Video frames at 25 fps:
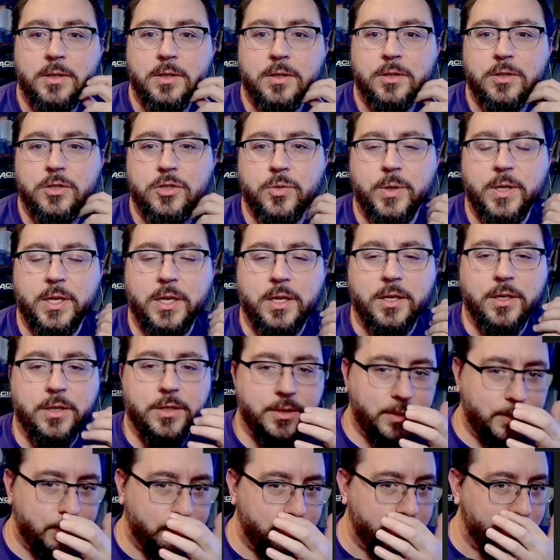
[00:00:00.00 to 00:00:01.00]
Serena
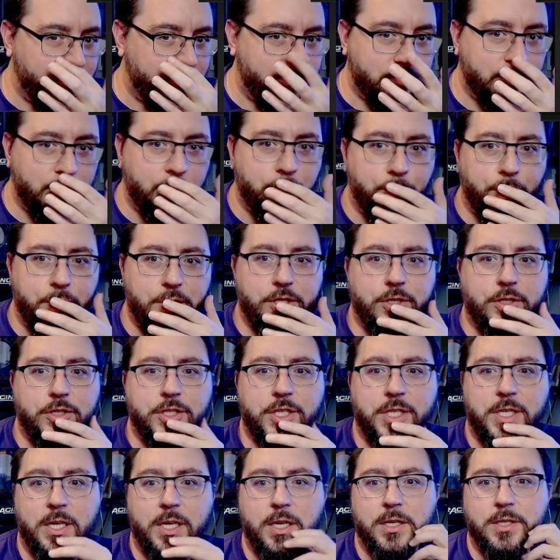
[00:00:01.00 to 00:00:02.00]
heals? Pretty sure
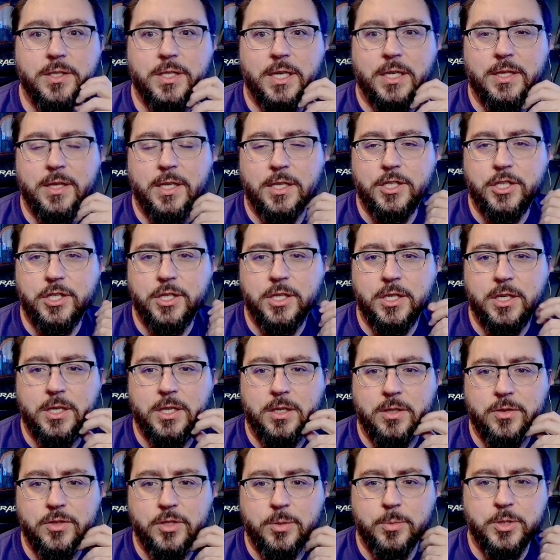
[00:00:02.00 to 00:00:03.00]
she does. I thought she did.
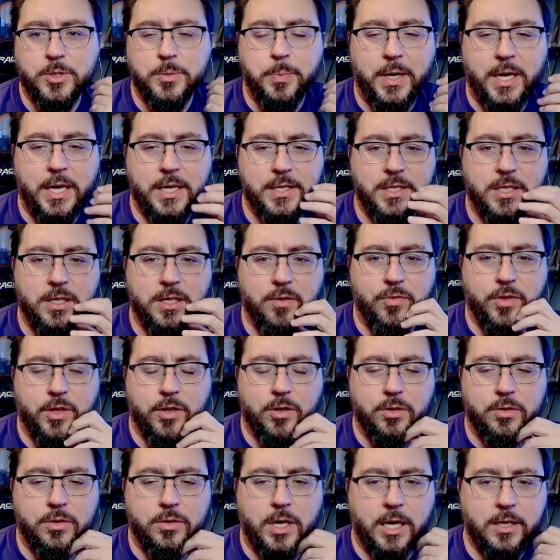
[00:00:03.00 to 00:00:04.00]
I was almost positive
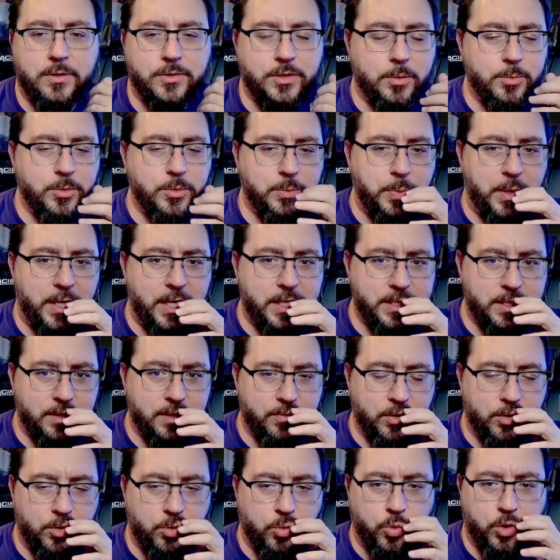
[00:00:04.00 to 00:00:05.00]
that
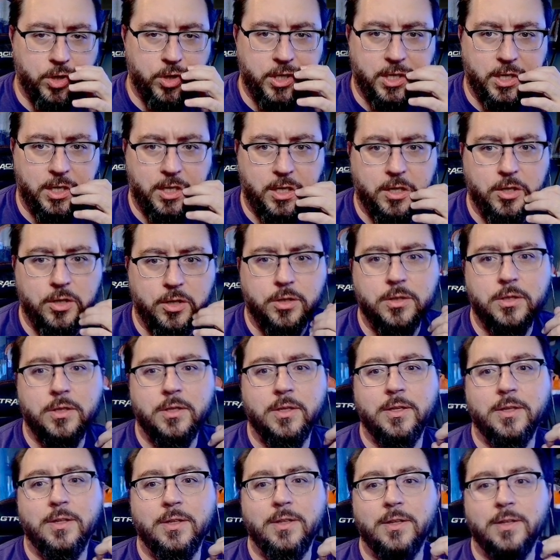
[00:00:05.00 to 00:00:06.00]
her 1 could heal.
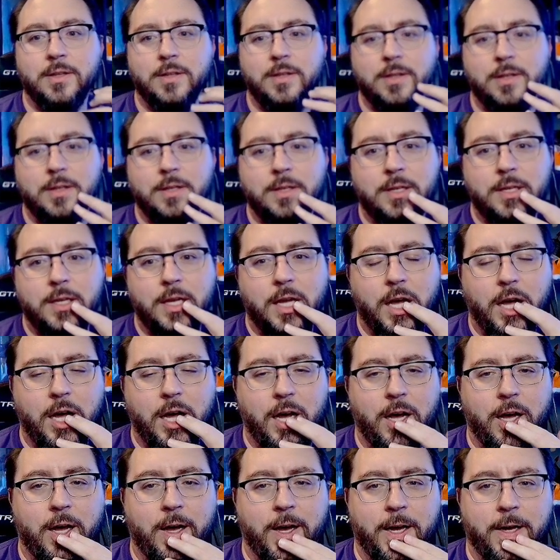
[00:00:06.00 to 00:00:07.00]

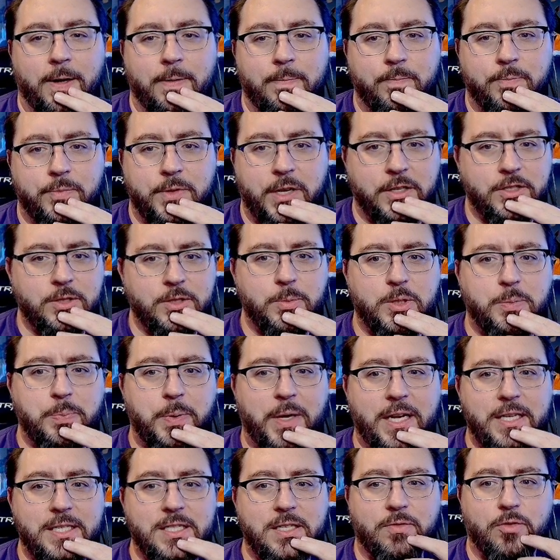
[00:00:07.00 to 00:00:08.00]
I was almost
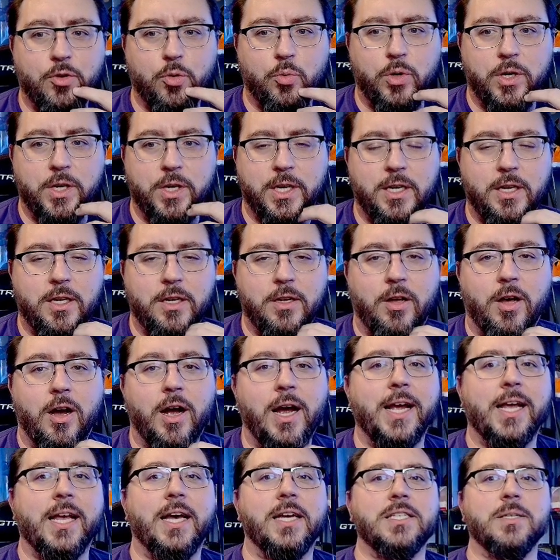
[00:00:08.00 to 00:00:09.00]
positive her 1 could heal. All
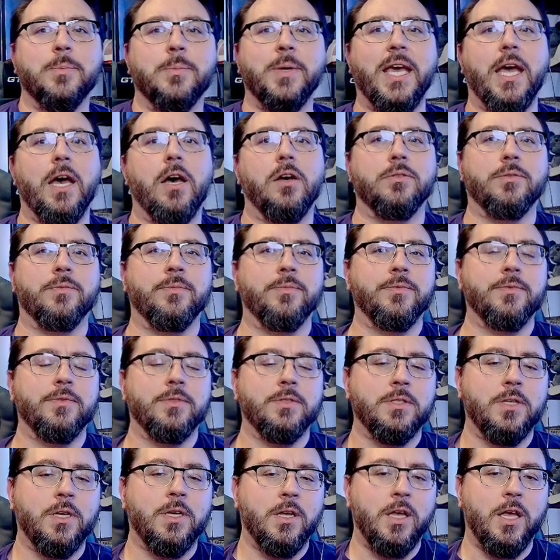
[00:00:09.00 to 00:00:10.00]
right, guys, I'm counting.
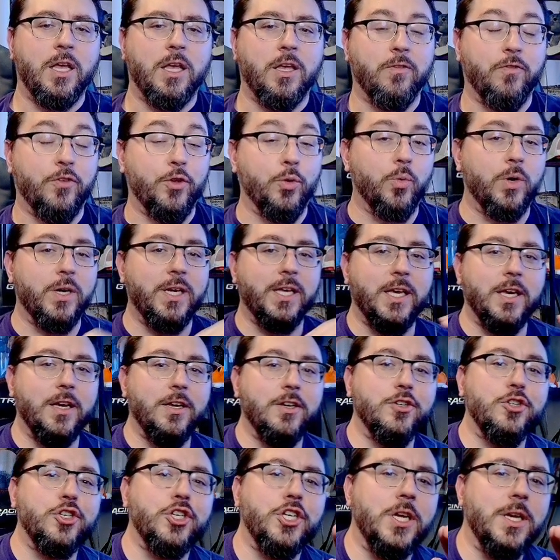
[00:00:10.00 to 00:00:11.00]
If you want to get
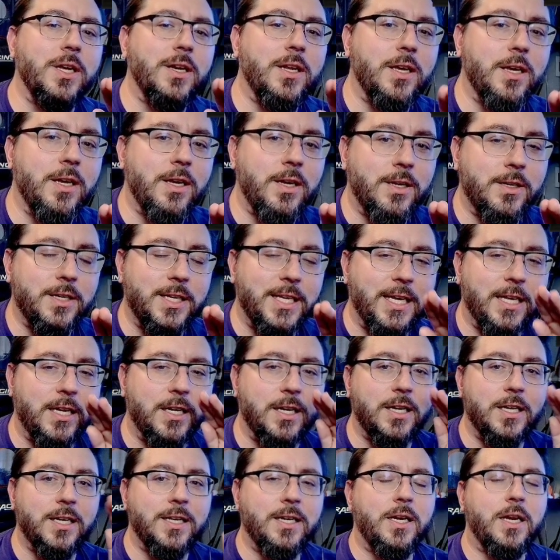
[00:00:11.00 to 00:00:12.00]
your shit in, get
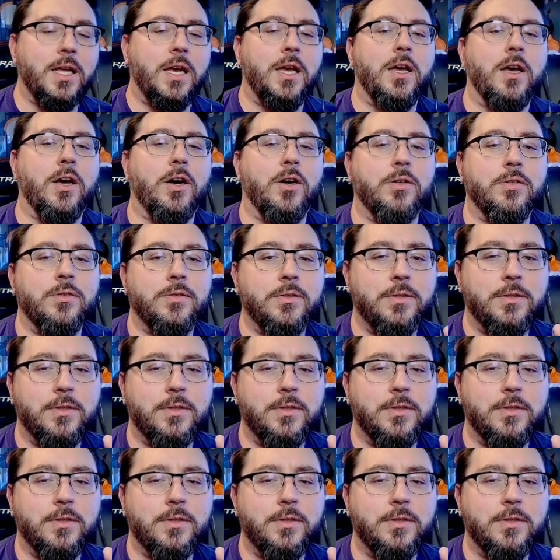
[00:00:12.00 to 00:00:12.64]
it in now.